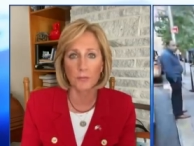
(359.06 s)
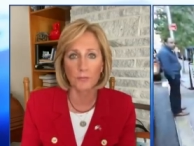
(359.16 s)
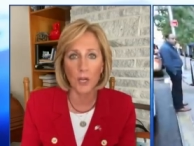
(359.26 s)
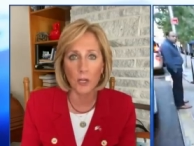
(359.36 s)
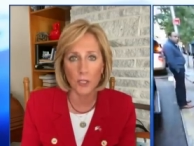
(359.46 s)

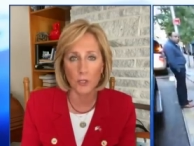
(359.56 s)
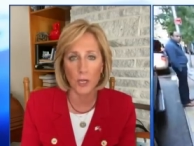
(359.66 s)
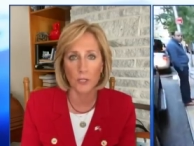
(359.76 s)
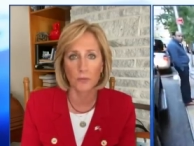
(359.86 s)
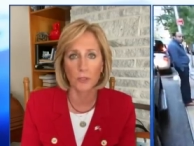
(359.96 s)
very
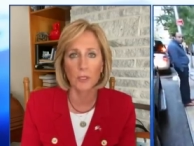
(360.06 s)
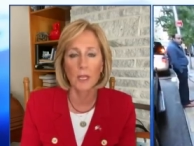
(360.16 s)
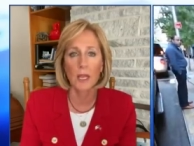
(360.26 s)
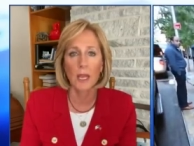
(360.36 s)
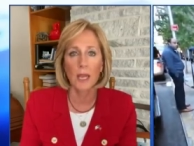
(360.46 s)
stressful.
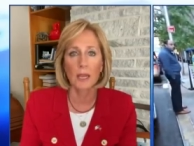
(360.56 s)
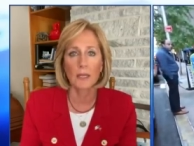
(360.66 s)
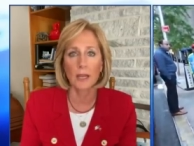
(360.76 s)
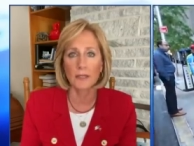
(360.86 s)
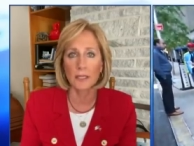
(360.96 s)
And
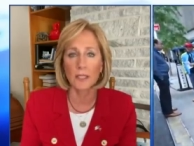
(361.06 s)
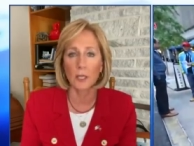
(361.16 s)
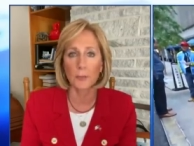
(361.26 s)
I think that our